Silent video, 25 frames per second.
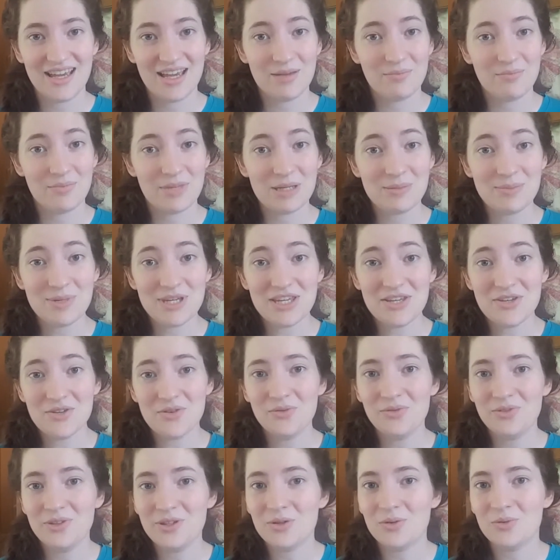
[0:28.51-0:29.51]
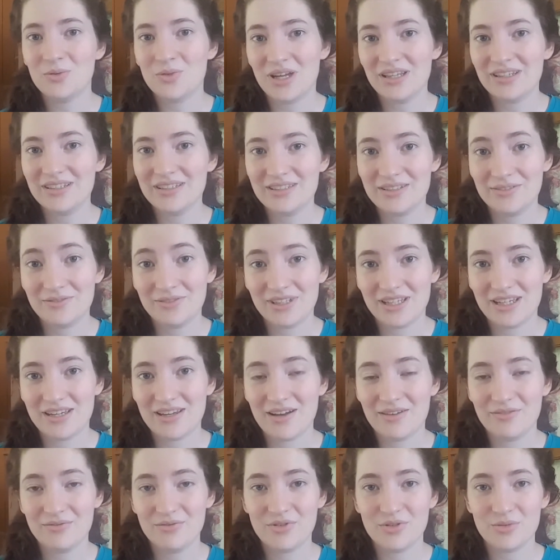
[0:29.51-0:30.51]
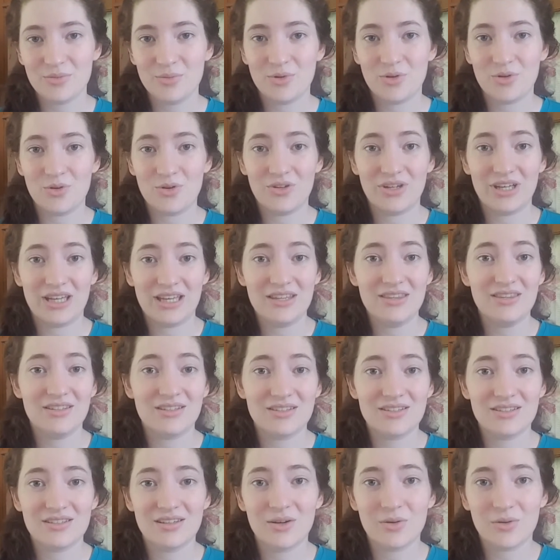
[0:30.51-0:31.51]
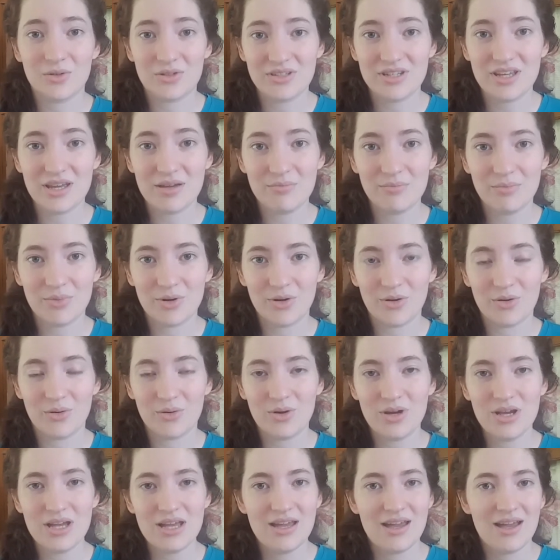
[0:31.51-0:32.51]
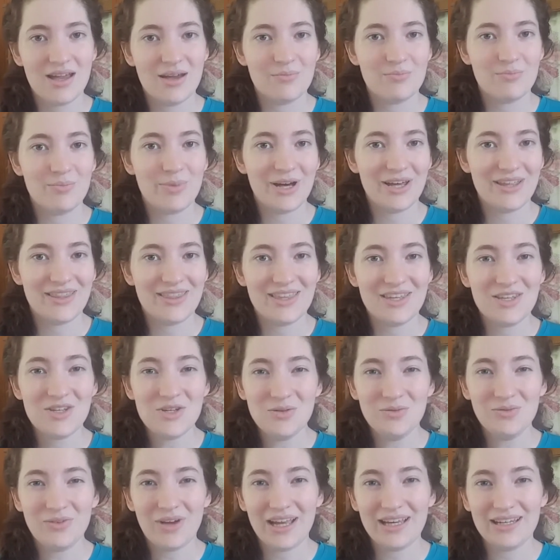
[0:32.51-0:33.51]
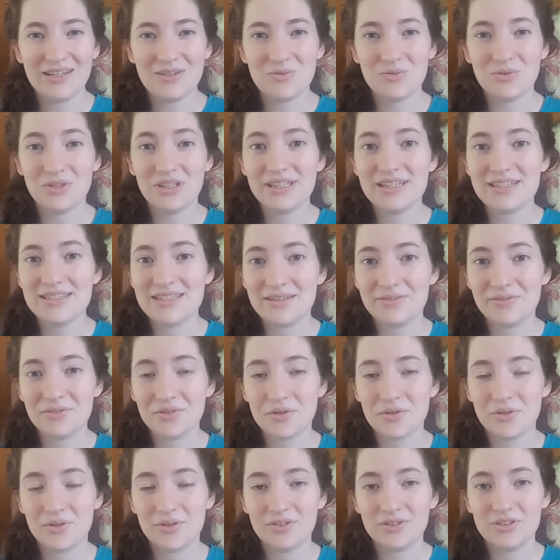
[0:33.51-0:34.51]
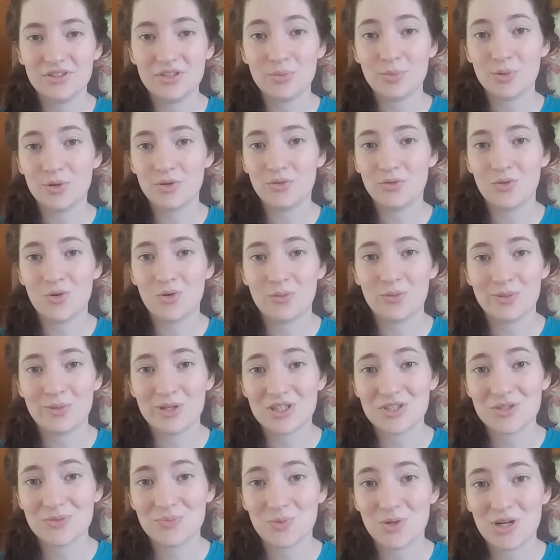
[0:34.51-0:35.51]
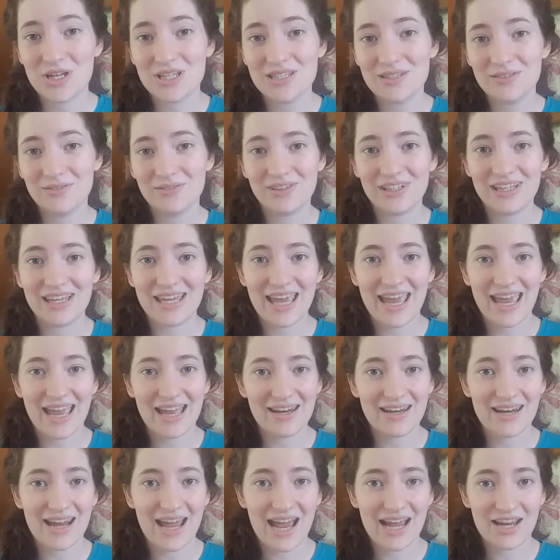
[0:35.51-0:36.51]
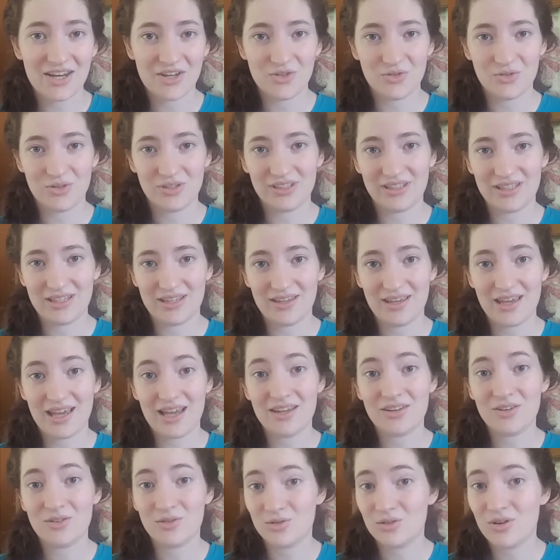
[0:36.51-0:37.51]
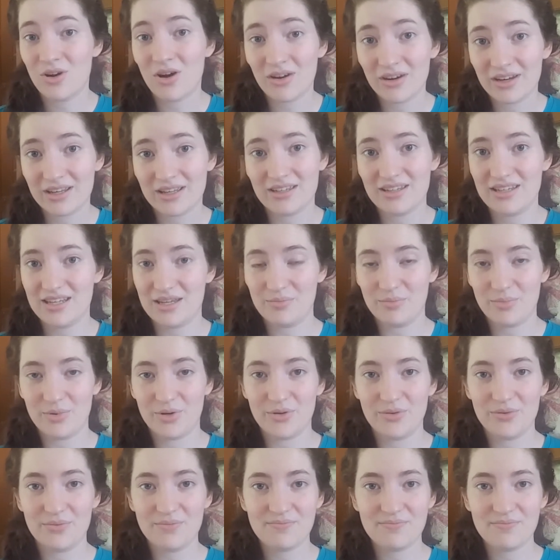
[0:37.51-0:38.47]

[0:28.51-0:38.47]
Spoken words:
Maybe you feel relatively comfortable in the slower tempo, but then you find it really difficult to perform expressively and accurately at your target tempo.